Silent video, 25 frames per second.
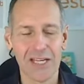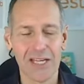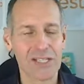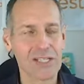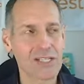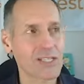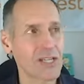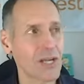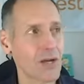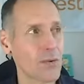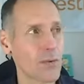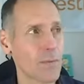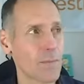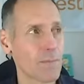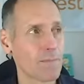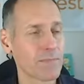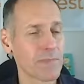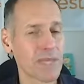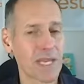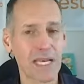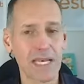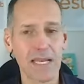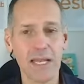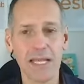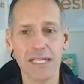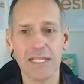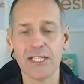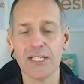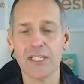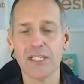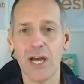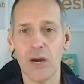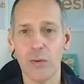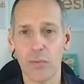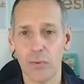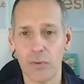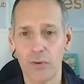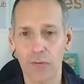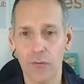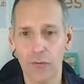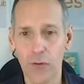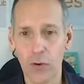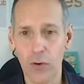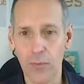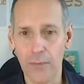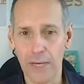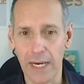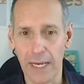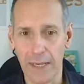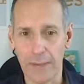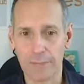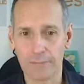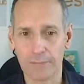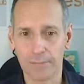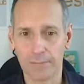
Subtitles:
So let's start with the formula.